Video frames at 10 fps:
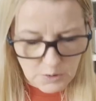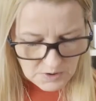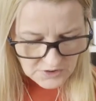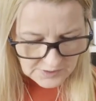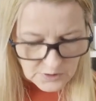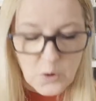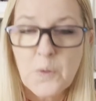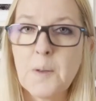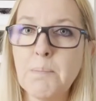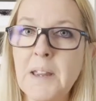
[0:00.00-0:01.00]
which is
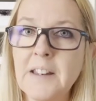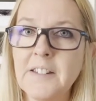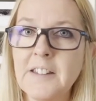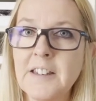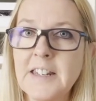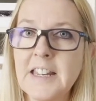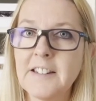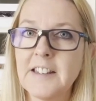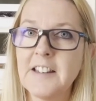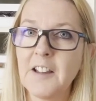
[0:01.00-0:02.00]
called the Pixies and
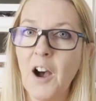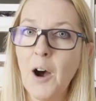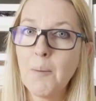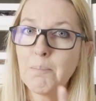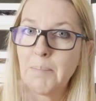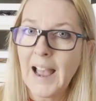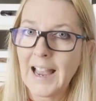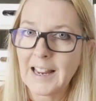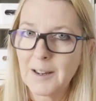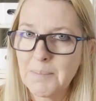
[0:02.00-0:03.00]
Nixies Are Back,